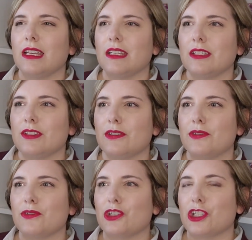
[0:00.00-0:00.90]

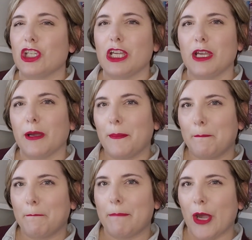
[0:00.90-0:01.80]
So she
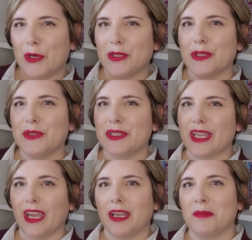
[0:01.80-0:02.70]
borrows
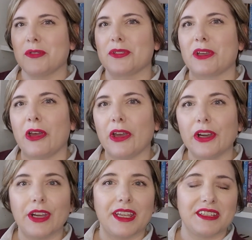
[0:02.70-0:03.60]
a neighbor's
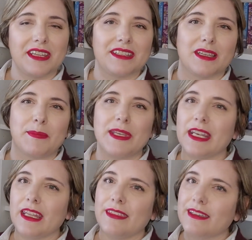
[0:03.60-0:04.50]
car and ends up
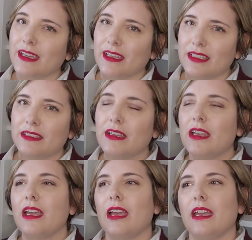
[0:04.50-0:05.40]
in Ithaca
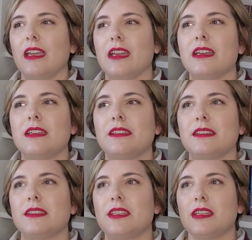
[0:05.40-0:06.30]

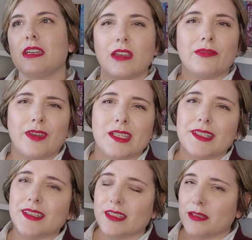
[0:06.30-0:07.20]
and
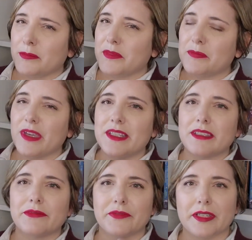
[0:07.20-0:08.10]
finds some
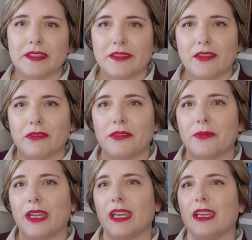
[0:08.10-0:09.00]
amazing friends along the
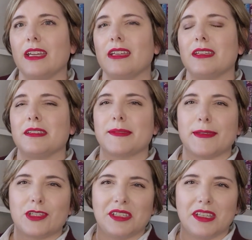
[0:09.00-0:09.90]
way, and
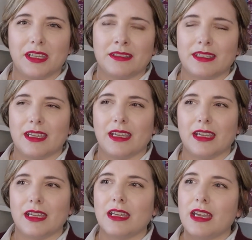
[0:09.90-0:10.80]
especially at a